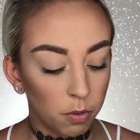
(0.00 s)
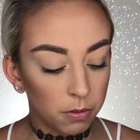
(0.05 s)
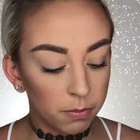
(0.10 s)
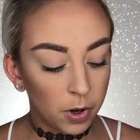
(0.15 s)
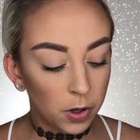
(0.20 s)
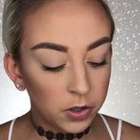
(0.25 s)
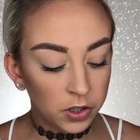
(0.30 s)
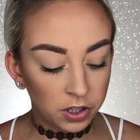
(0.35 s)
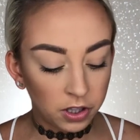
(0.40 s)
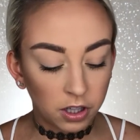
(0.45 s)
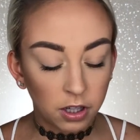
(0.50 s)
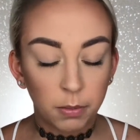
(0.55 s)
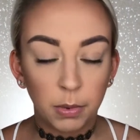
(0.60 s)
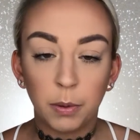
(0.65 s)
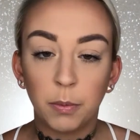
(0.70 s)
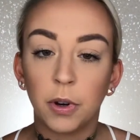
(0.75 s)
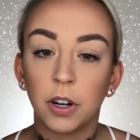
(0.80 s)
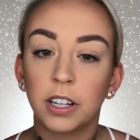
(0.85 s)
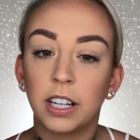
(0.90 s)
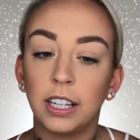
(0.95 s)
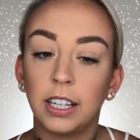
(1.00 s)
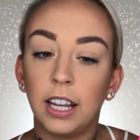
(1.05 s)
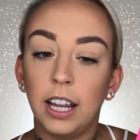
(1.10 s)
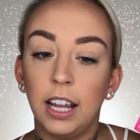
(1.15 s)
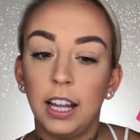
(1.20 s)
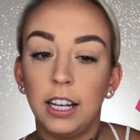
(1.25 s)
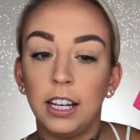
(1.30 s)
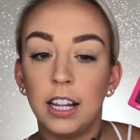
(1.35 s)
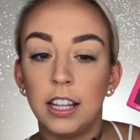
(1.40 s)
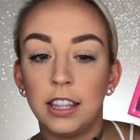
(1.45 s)
we're mostly going to be working
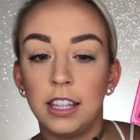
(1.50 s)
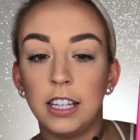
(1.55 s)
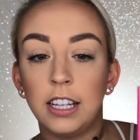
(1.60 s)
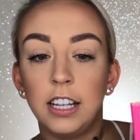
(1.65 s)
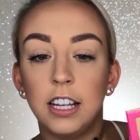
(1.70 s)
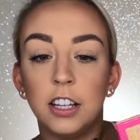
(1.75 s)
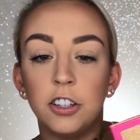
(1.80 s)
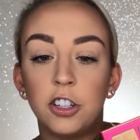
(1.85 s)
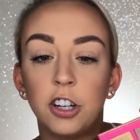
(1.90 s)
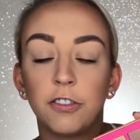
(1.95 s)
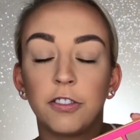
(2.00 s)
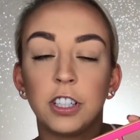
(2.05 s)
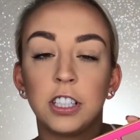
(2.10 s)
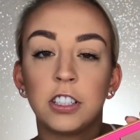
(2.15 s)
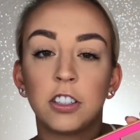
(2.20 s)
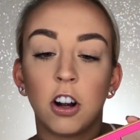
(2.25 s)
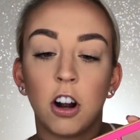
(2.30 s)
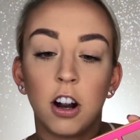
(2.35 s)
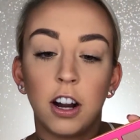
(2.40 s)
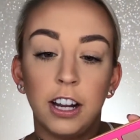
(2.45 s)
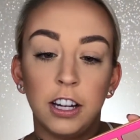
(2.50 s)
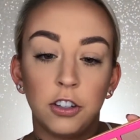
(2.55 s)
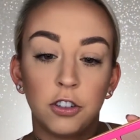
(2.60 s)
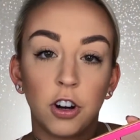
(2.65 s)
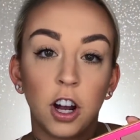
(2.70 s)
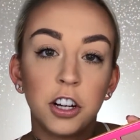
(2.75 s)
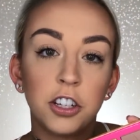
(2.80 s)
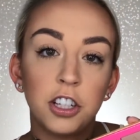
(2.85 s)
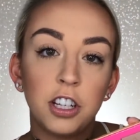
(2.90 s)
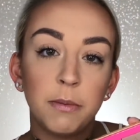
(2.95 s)
in the Jeffree Star
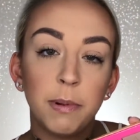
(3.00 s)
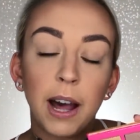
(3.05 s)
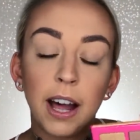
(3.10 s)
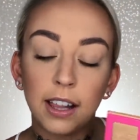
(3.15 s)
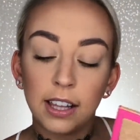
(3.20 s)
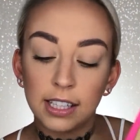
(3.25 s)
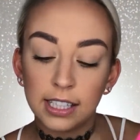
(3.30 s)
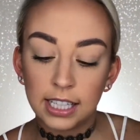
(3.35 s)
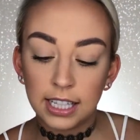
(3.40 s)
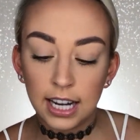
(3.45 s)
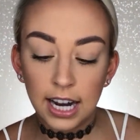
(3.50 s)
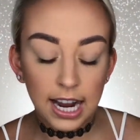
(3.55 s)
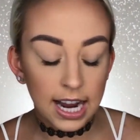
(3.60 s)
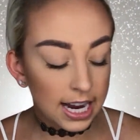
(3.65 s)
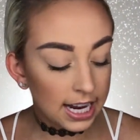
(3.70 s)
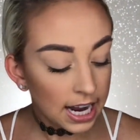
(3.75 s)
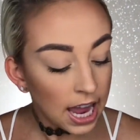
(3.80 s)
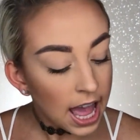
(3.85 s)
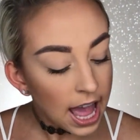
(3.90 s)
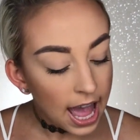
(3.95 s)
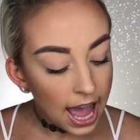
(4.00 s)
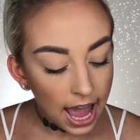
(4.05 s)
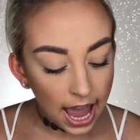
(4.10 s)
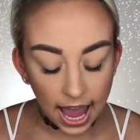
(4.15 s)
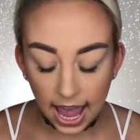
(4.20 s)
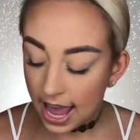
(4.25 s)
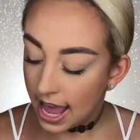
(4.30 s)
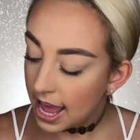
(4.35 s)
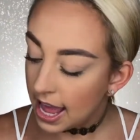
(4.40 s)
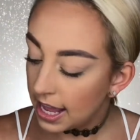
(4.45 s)
Androgyny palette today,
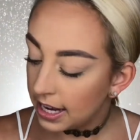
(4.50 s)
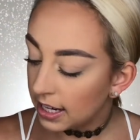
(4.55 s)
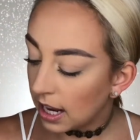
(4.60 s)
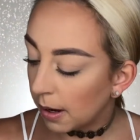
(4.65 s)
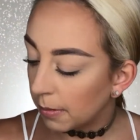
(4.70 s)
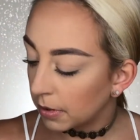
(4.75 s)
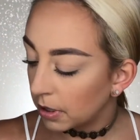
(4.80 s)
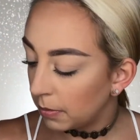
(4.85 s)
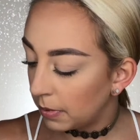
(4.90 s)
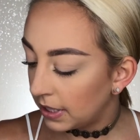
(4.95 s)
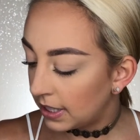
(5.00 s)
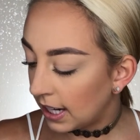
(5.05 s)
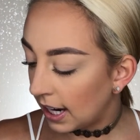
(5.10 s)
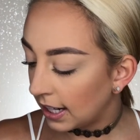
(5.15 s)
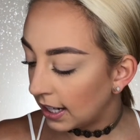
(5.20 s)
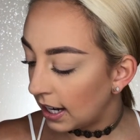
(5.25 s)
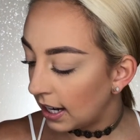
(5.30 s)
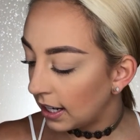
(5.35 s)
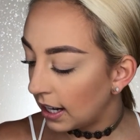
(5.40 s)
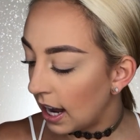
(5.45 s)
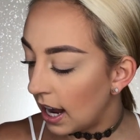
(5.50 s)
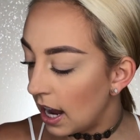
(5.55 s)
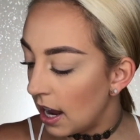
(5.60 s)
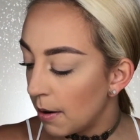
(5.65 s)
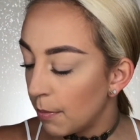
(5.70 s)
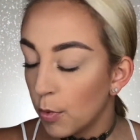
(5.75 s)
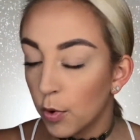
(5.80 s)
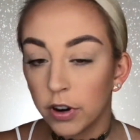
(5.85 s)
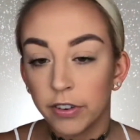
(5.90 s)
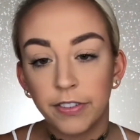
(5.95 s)
and I'm going to be taking
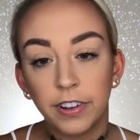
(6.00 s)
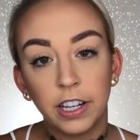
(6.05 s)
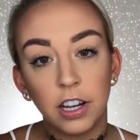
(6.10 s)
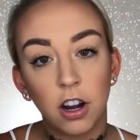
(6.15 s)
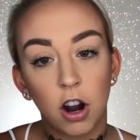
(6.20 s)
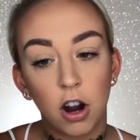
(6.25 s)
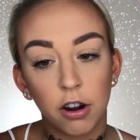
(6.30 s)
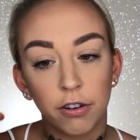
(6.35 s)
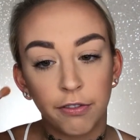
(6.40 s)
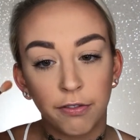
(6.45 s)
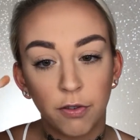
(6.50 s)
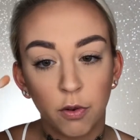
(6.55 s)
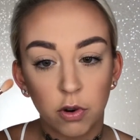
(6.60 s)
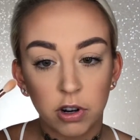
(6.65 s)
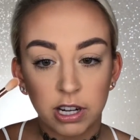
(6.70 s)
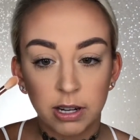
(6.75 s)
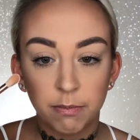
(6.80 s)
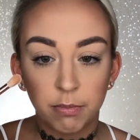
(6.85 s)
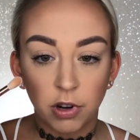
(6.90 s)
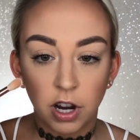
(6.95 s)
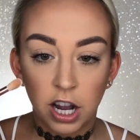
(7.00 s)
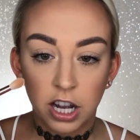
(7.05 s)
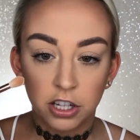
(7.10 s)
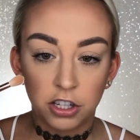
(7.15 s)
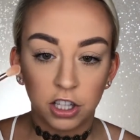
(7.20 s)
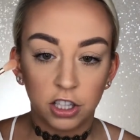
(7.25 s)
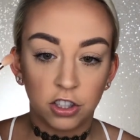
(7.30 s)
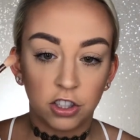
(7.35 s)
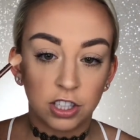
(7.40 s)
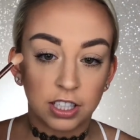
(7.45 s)
a Morphe R40
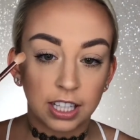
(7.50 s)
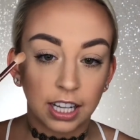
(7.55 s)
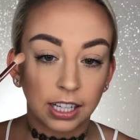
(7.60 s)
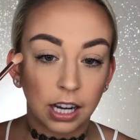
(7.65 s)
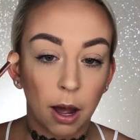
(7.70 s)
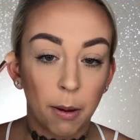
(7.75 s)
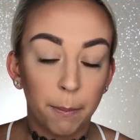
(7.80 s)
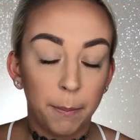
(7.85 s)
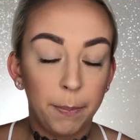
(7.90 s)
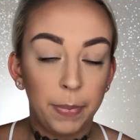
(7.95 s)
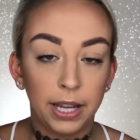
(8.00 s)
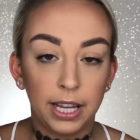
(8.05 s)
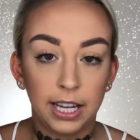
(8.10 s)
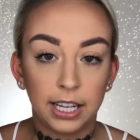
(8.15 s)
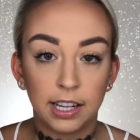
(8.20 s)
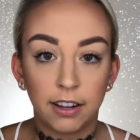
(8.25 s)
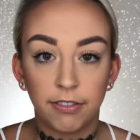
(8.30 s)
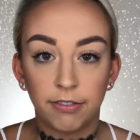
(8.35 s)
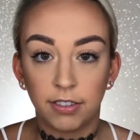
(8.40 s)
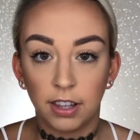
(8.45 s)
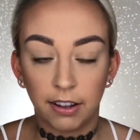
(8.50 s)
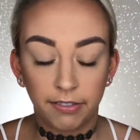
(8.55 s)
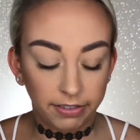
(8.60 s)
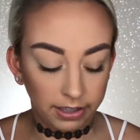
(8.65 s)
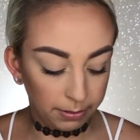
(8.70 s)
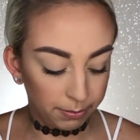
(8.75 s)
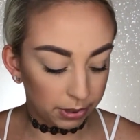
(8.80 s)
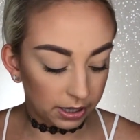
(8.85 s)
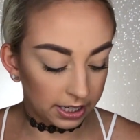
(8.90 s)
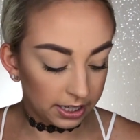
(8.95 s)
brush. It's just like a big
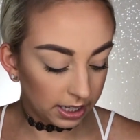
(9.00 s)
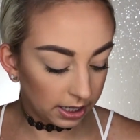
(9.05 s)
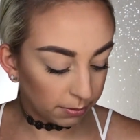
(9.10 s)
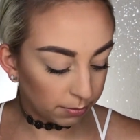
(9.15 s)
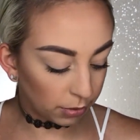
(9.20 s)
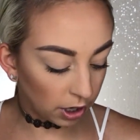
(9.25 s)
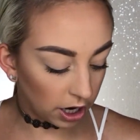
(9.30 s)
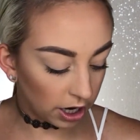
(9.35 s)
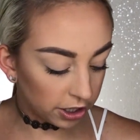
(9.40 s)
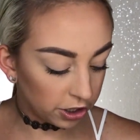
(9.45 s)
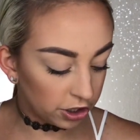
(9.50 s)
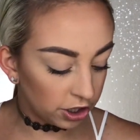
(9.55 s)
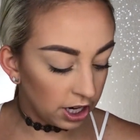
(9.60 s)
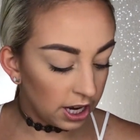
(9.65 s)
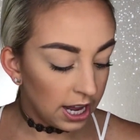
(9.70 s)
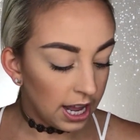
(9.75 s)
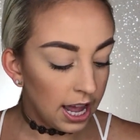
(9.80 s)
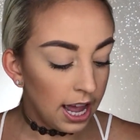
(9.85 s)
fluffy blending brush,